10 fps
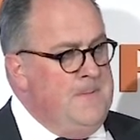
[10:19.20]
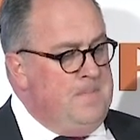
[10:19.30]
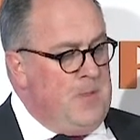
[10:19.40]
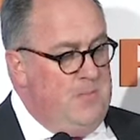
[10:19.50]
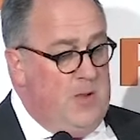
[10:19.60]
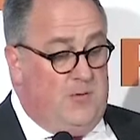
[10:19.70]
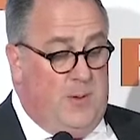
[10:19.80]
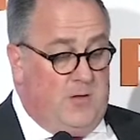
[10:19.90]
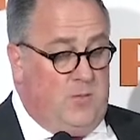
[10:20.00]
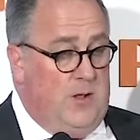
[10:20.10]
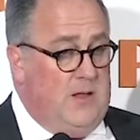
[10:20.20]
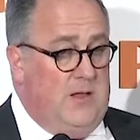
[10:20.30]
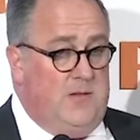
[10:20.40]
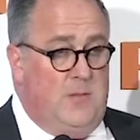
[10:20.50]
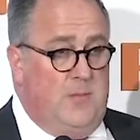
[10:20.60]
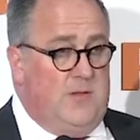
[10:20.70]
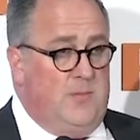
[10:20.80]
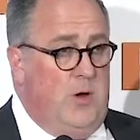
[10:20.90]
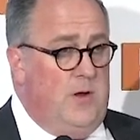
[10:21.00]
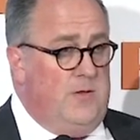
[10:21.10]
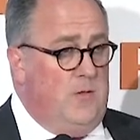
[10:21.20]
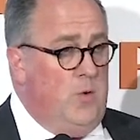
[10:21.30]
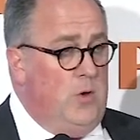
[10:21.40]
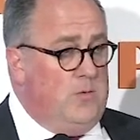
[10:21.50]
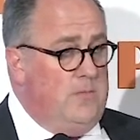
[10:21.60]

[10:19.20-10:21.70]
Benchmarks well against the best miners in the world,